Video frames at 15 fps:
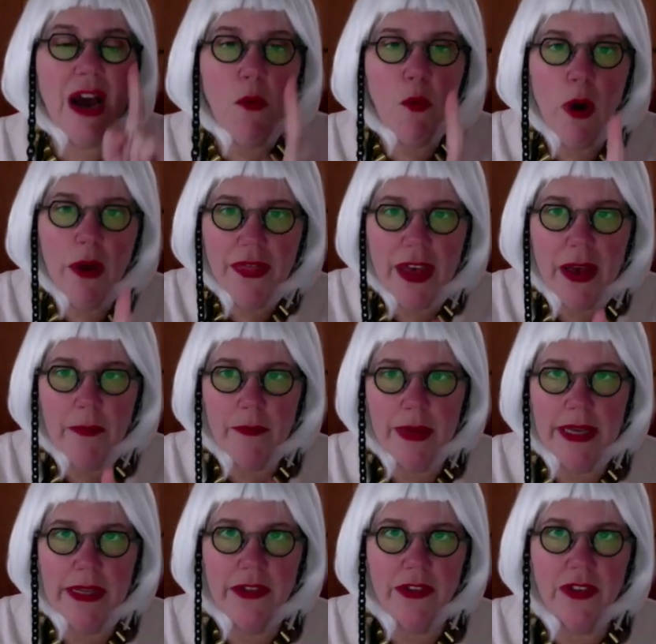what that
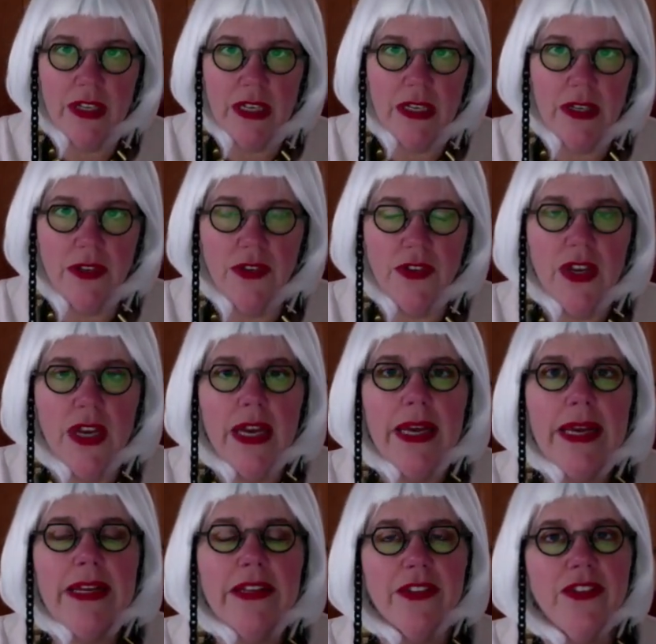means is
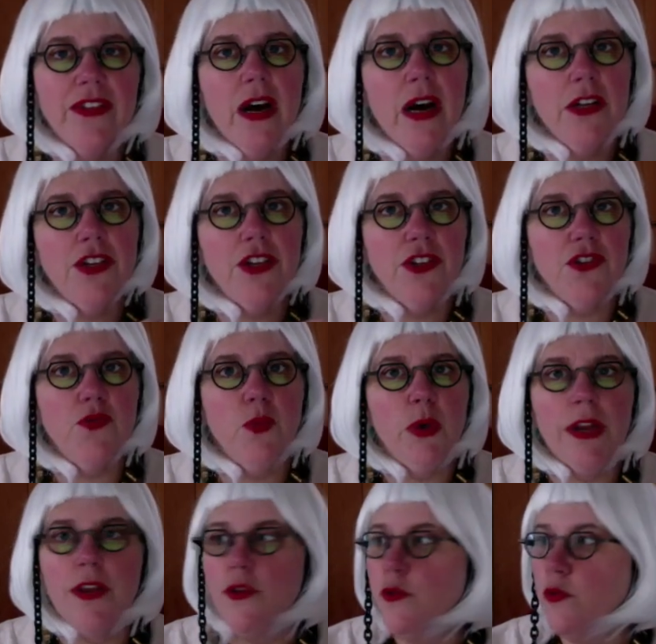it's not just
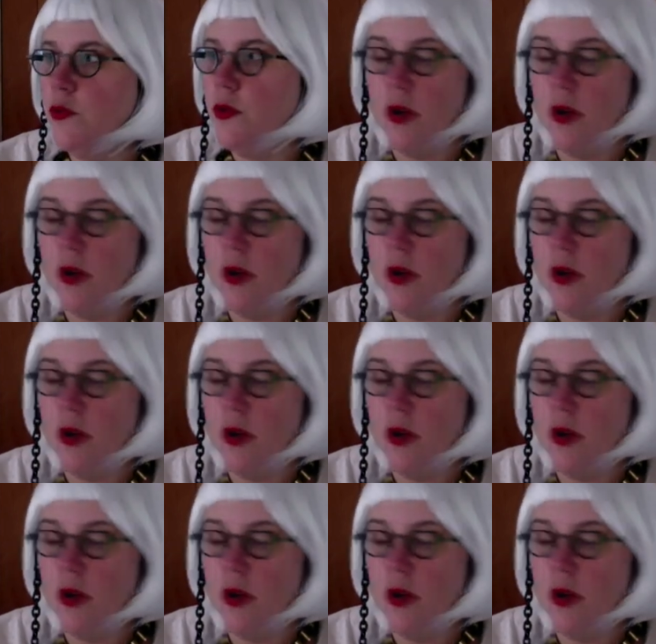when you